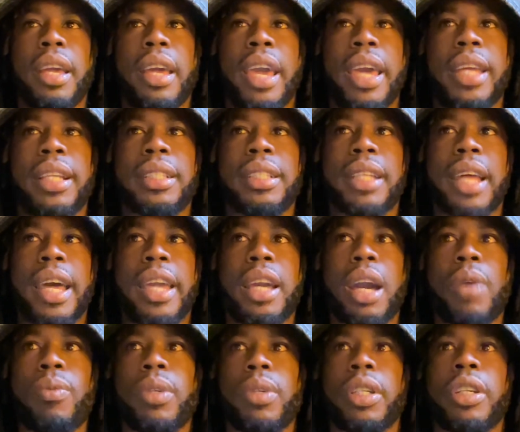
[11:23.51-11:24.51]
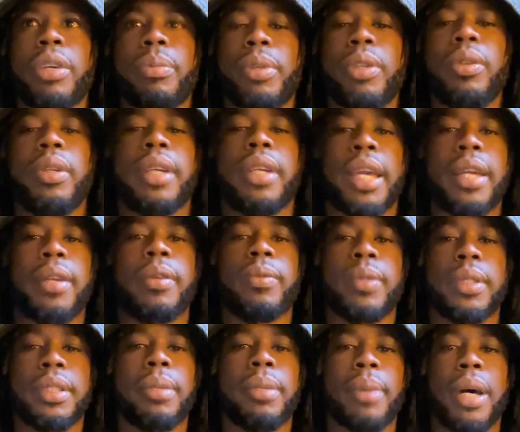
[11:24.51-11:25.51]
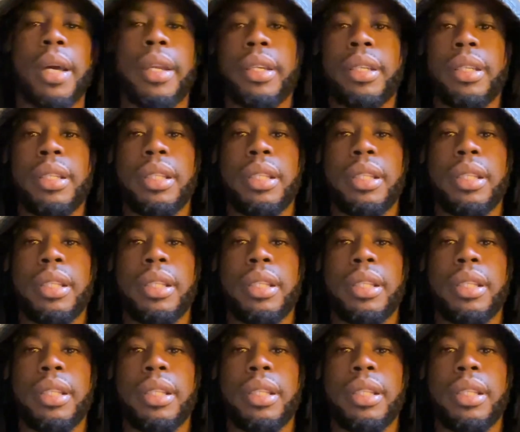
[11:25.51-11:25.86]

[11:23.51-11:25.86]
And it's like, I want to communicate with somebody.